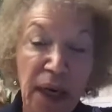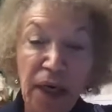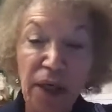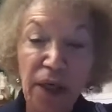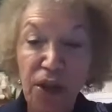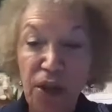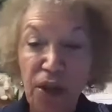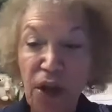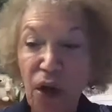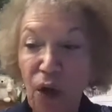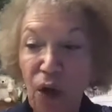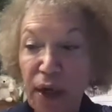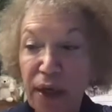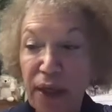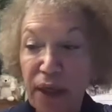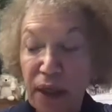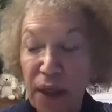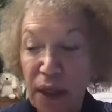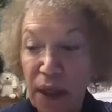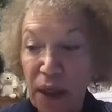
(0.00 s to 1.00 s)
So
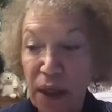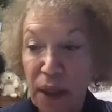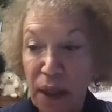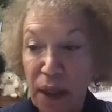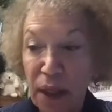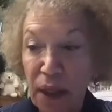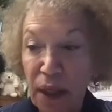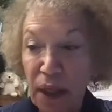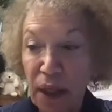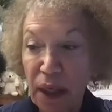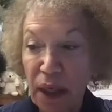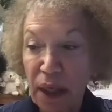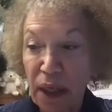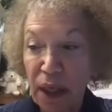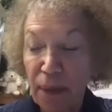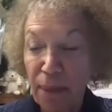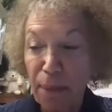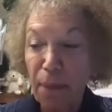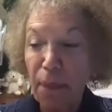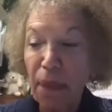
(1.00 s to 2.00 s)

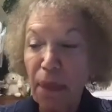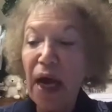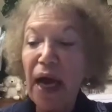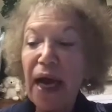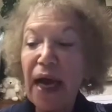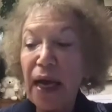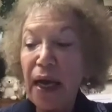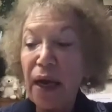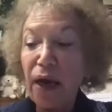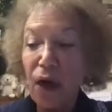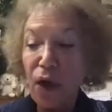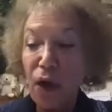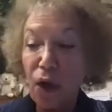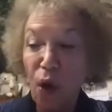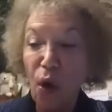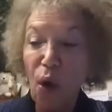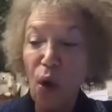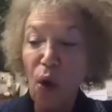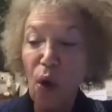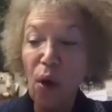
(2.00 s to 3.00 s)
my
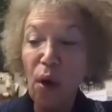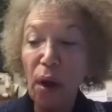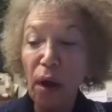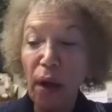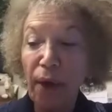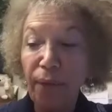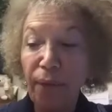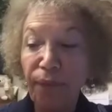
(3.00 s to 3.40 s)
goal